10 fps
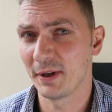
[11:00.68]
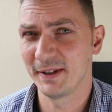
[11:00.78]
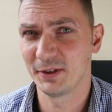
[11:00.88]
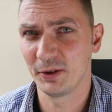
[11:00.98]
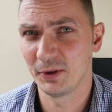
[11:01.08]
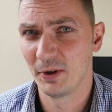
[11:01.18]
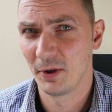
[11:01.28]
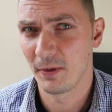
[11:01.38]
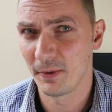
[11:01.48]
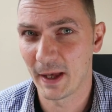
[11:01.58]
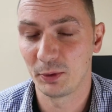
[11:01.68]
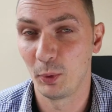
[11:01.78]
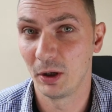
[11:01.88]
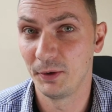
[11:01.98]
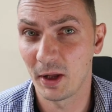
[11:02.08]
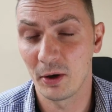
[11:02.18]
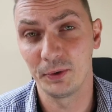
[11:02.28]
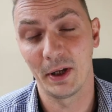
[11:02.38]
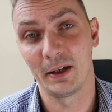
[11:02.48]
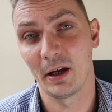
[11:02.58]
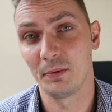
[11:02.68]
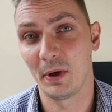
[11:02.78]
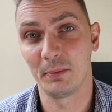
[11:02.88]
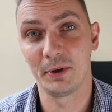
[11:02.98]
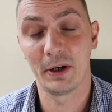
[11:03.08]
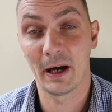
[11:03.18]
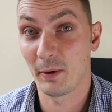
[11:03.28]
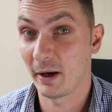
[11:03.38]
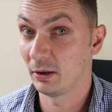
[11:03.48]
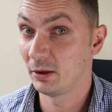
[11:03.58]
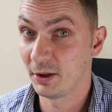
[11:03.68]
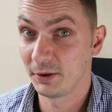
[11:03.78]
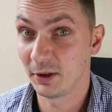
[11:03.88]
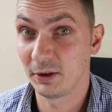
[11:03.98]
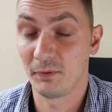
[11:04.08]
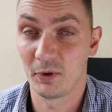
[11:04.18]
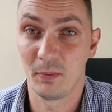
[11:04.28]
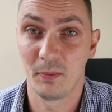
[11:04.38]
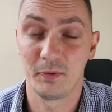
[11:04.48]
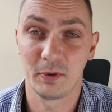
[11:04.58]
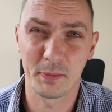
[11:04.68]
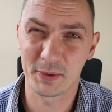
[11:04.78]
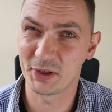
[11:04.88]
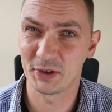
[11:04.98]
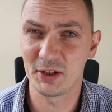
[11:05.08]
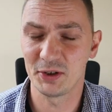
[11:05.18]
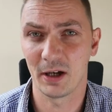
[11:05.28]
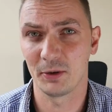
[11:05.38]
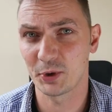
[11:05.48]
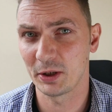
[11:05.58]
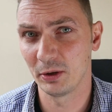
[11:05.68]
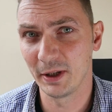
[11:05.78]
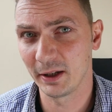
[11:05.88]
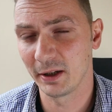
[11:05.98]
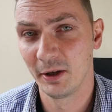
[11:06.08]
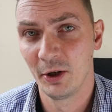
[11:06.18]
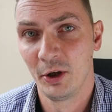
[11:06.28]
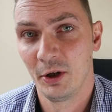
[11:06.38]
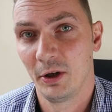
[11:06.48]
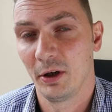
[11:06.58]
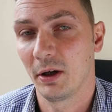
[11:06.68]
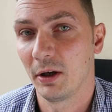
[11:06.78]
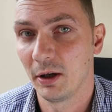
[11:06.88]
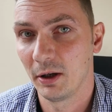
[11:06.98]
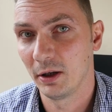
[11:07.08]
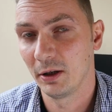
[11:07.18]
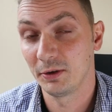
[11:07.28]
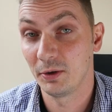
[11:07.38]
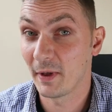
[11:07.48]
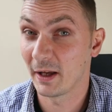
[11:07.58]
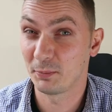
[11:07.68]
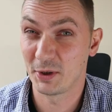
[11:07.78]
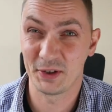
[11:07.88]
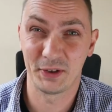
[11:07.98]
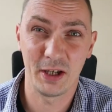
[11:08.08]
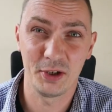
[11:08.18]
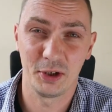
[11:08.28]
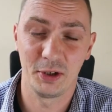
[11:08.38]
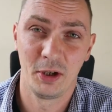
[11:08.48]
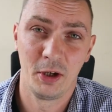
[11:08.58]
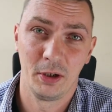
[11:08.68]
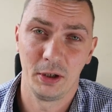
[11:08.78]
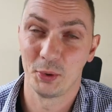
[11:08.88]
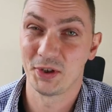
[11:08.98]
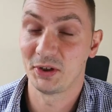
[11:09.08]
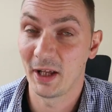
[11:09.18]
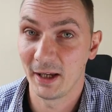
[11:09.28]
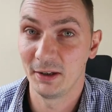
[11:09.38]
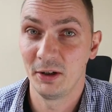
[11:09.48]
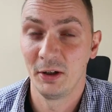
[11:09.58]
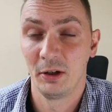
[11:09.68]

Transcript: one is not that well known, and I remember how I learned it from a presentation. I'll try to link to that presentation. It was a TED